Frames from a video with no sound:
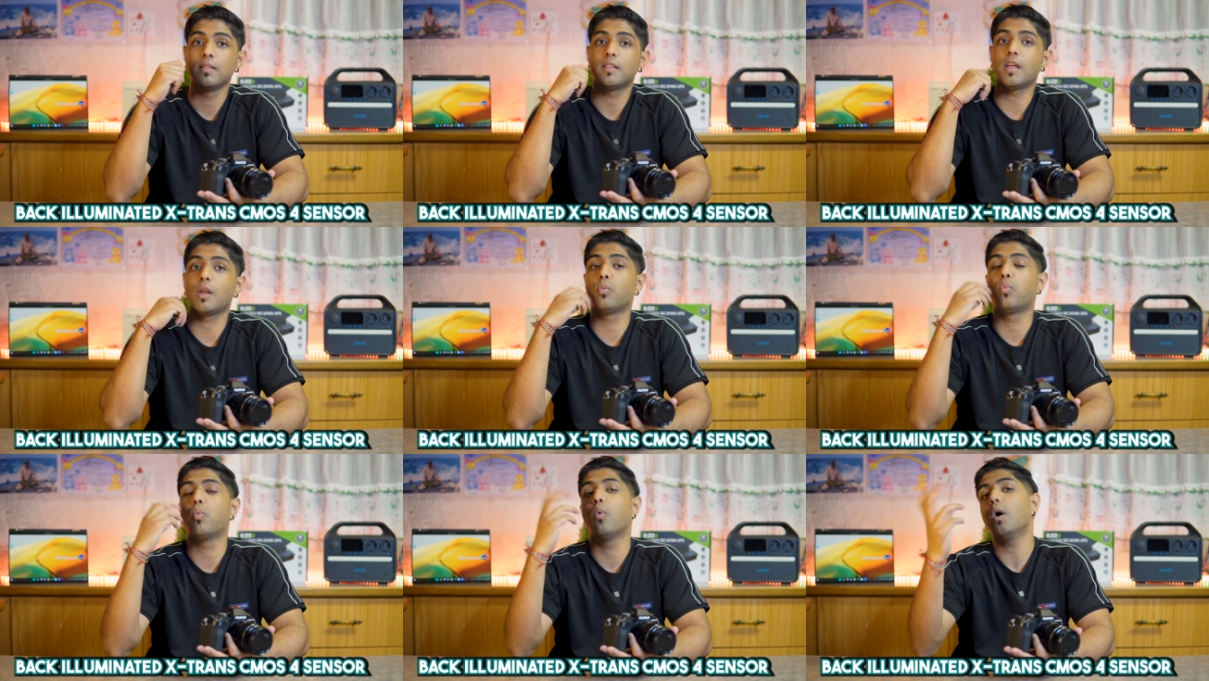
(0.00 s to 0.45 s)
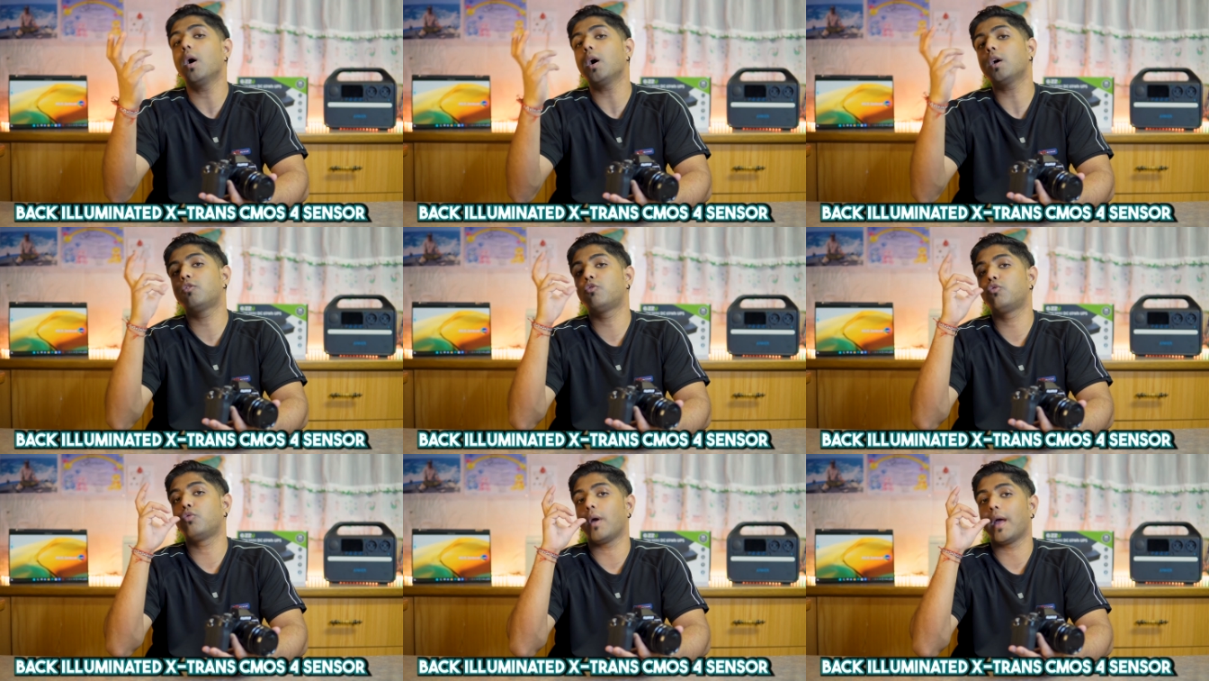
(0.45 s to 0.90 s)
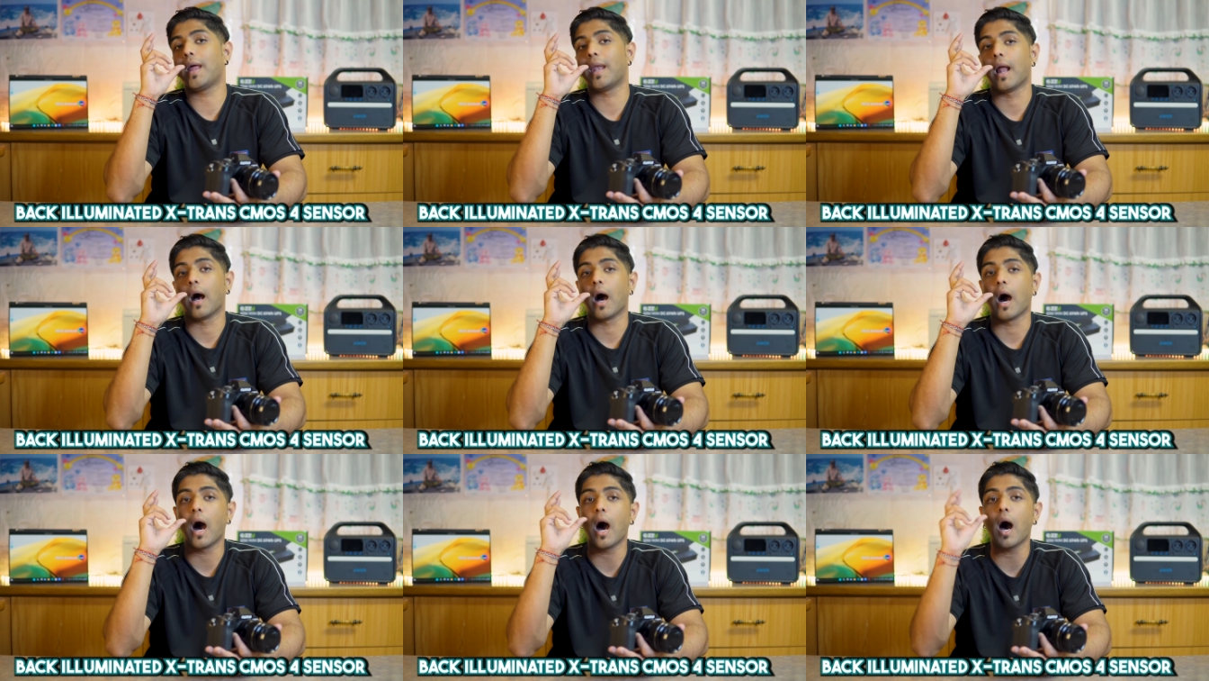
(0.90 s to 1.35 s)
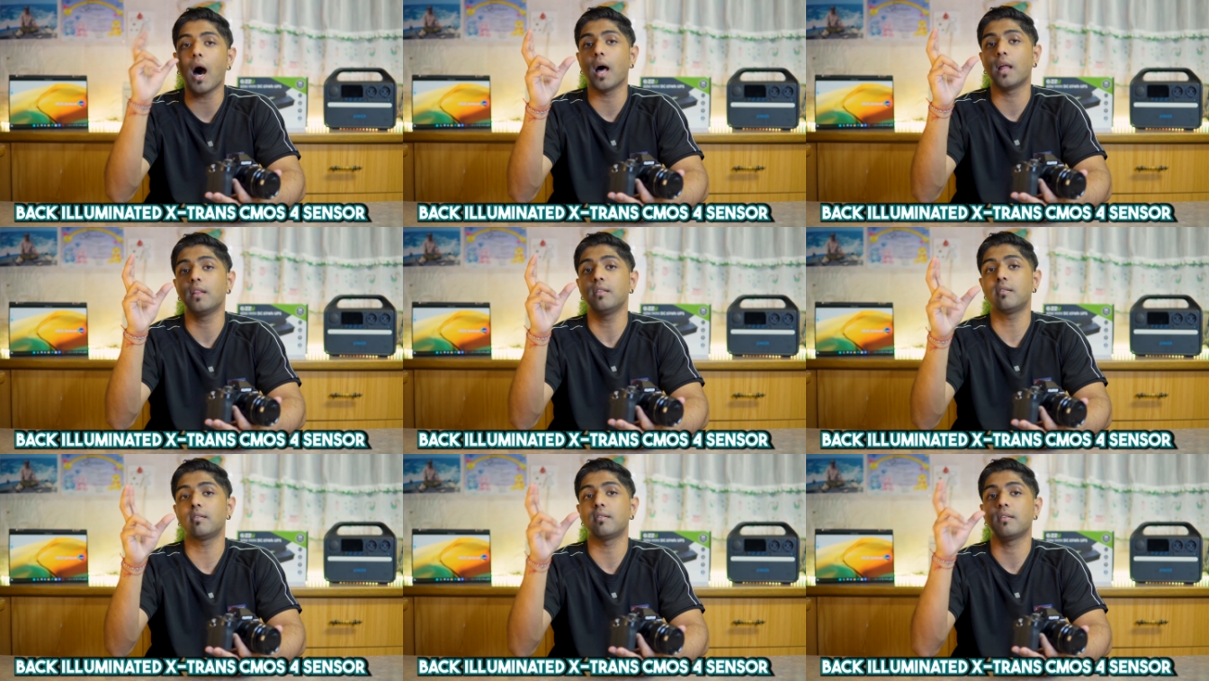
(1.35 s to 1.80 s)
that works to
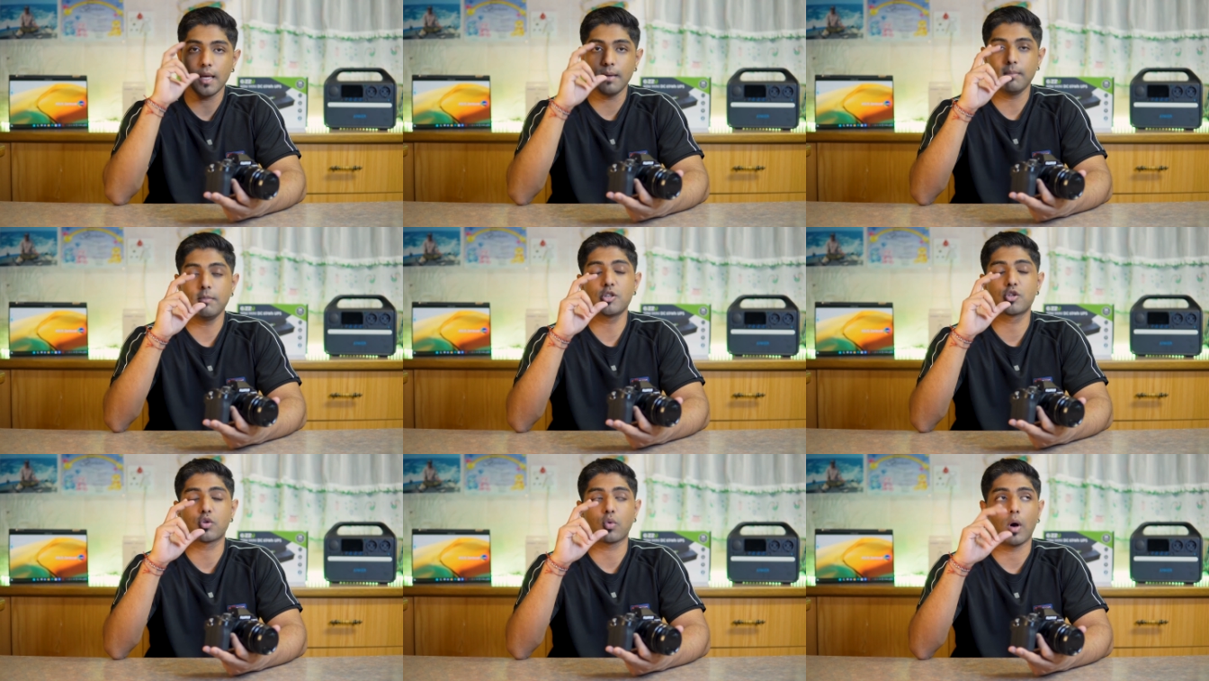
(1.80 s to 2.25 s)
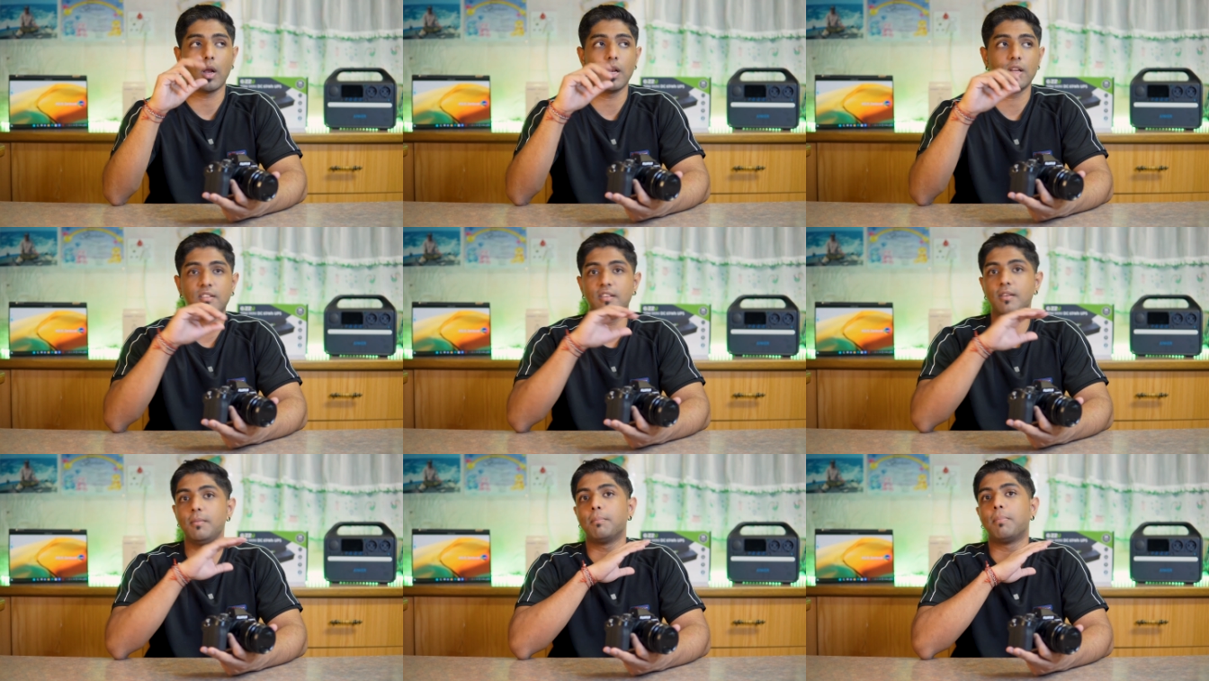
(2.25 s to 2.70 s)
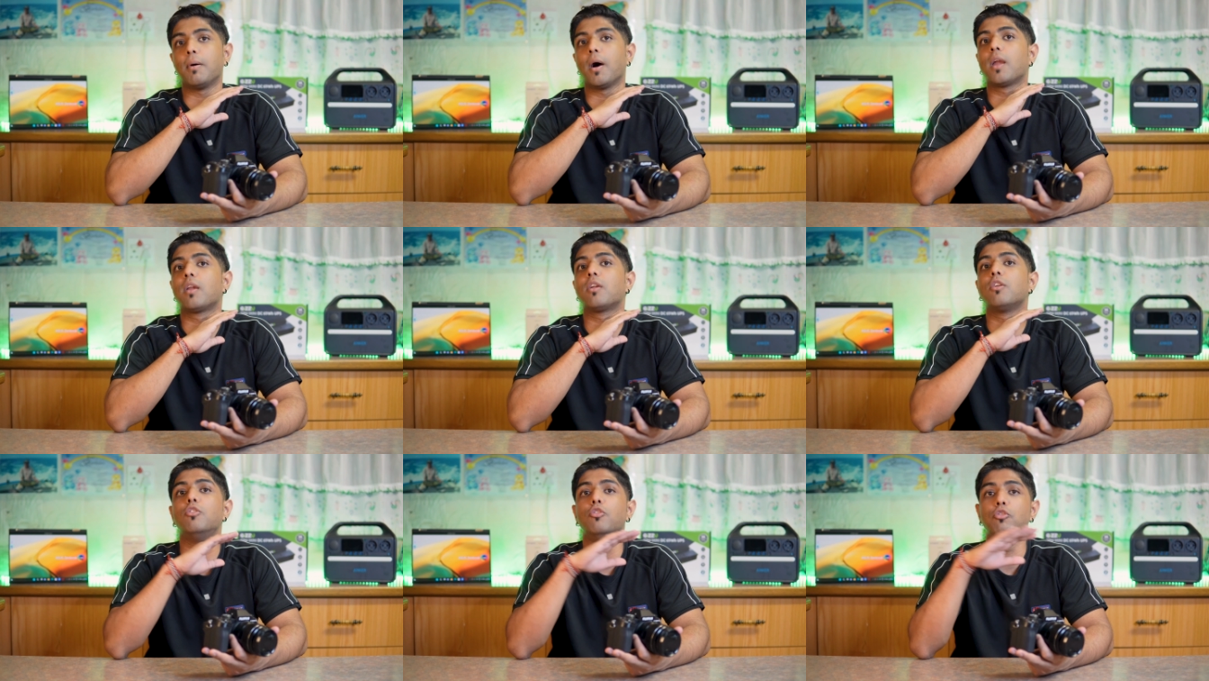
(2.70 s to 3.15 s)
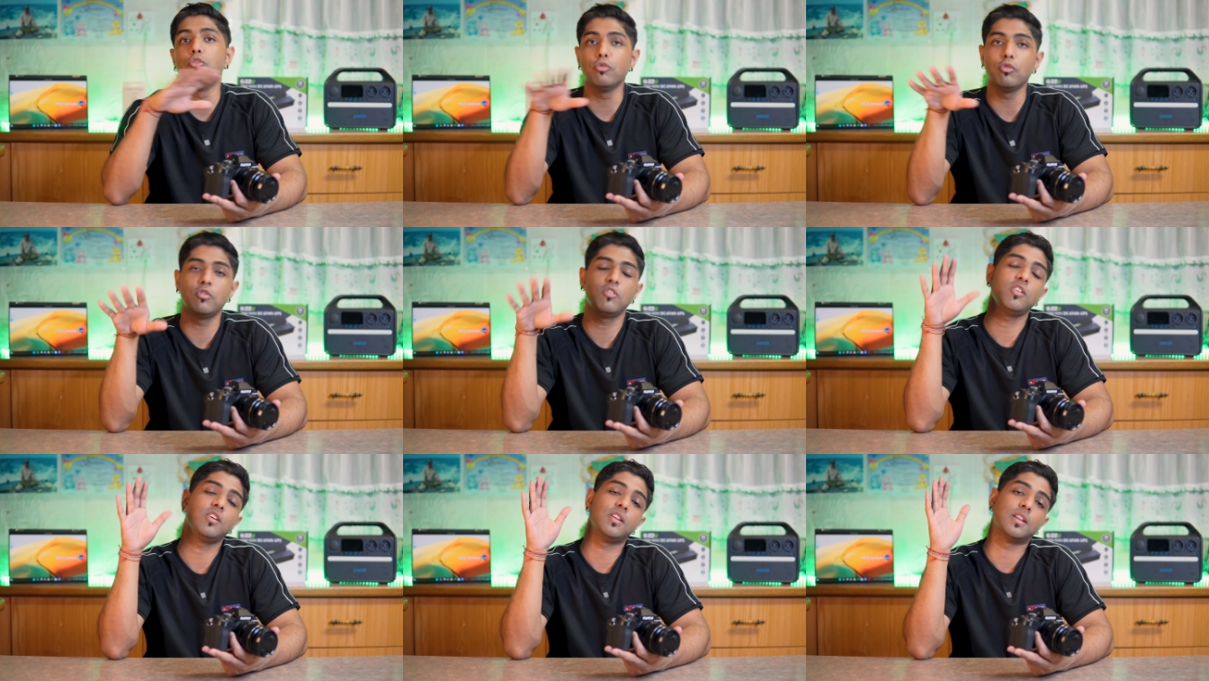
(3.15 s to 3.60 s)
enhance image quality by
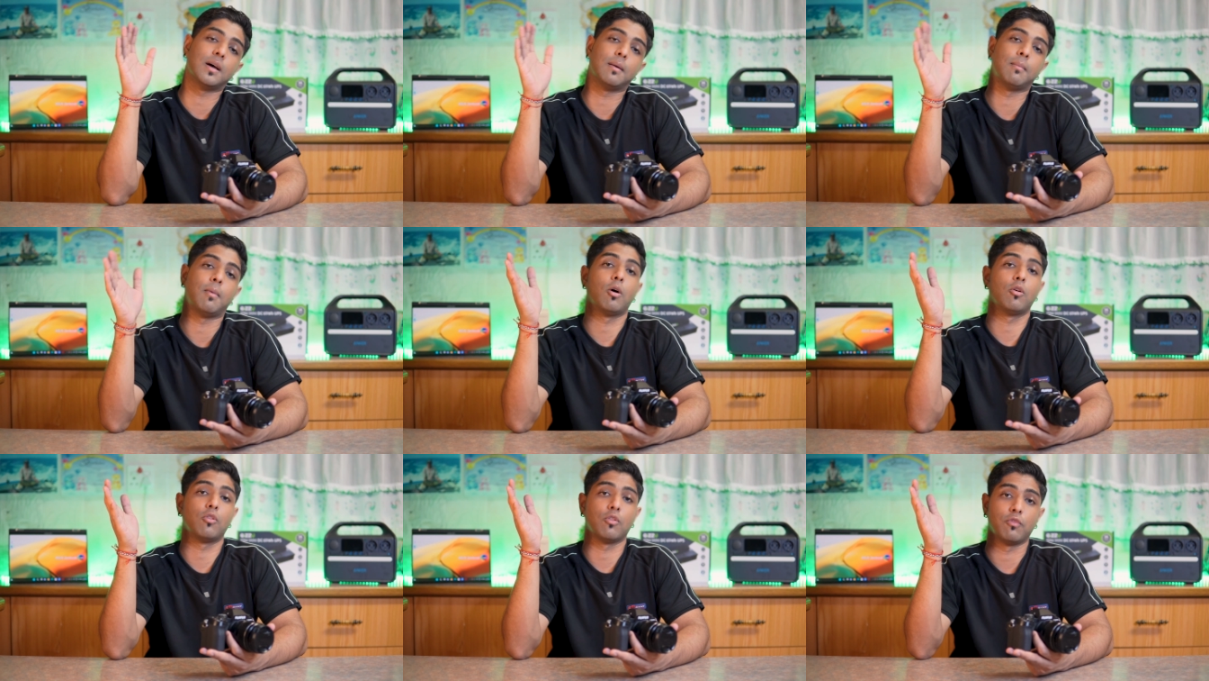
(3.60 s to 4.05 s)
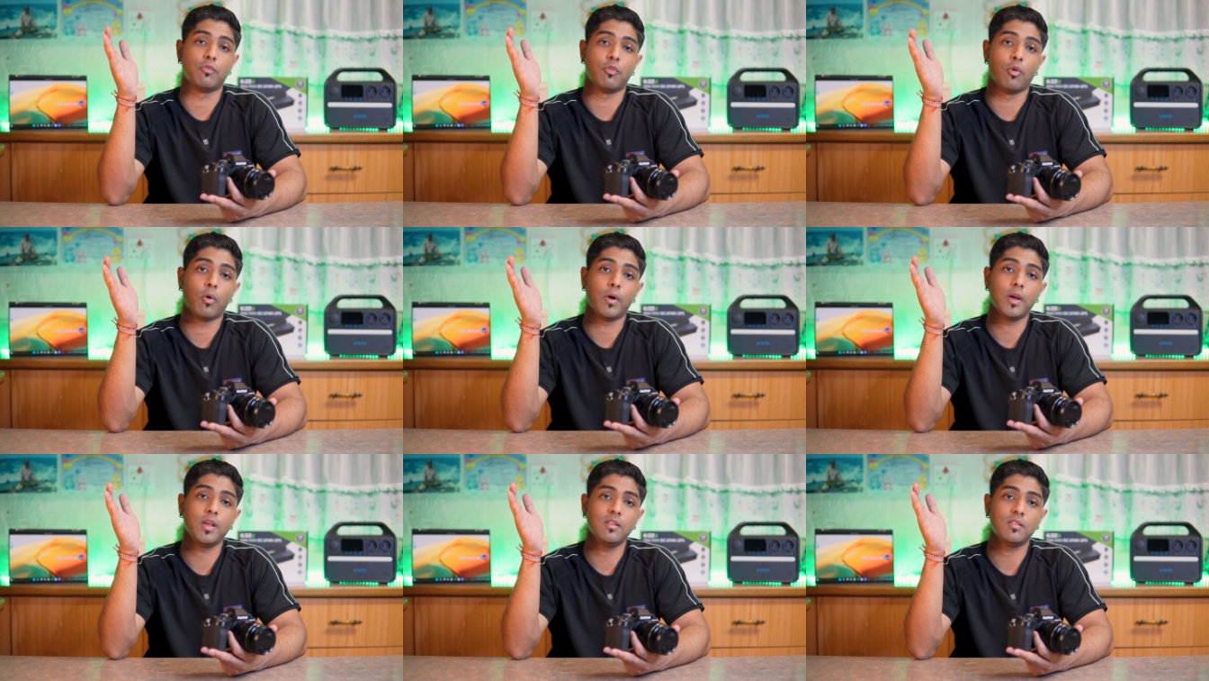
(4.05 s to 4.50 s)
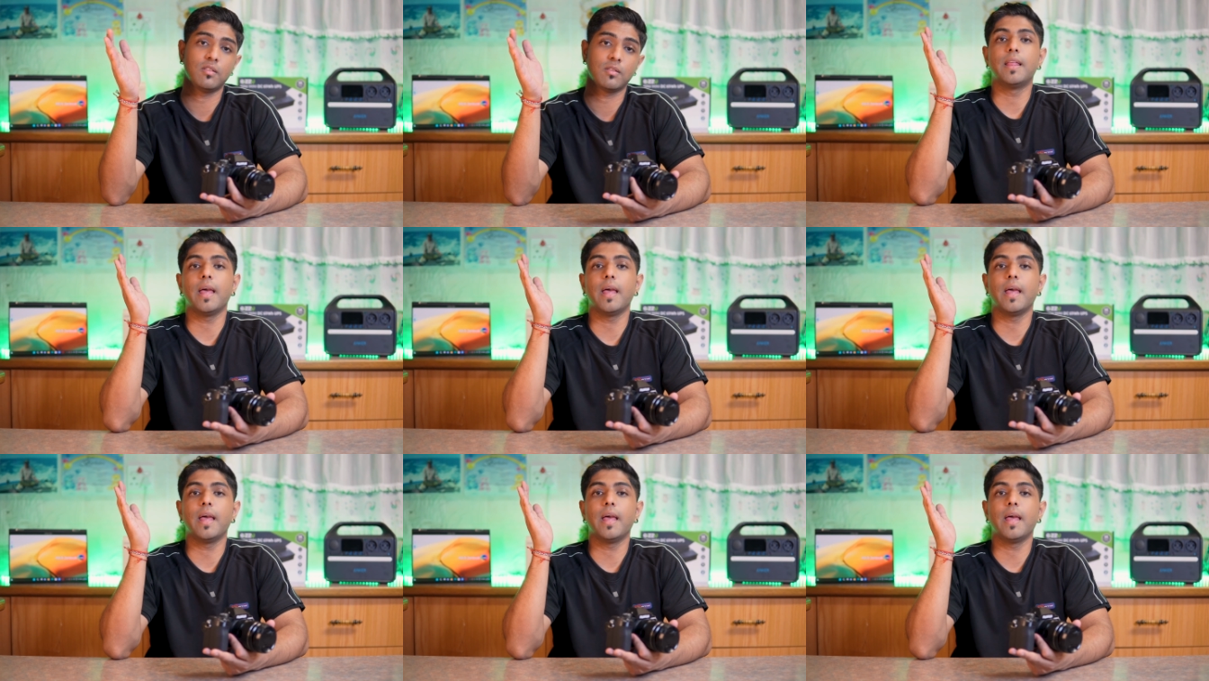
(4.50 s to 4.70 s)
reducing the amount of noise.